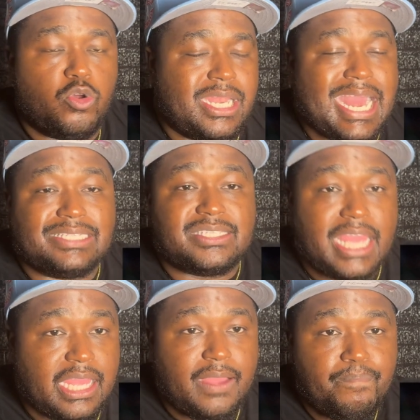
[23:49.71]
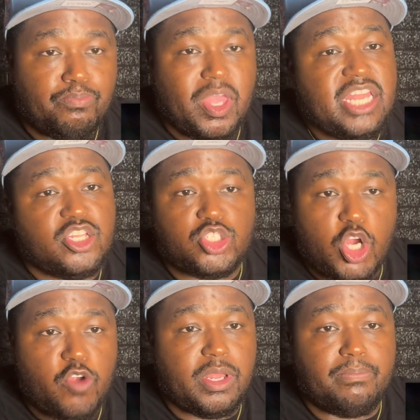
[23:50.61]
then I'll take it. But he
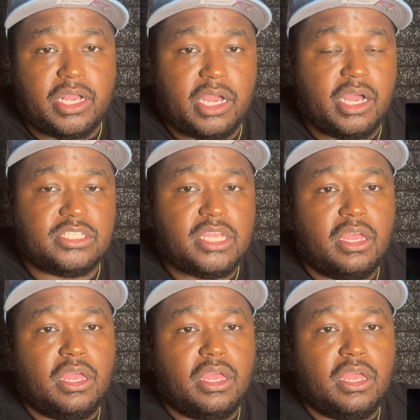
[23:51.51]
deserved it because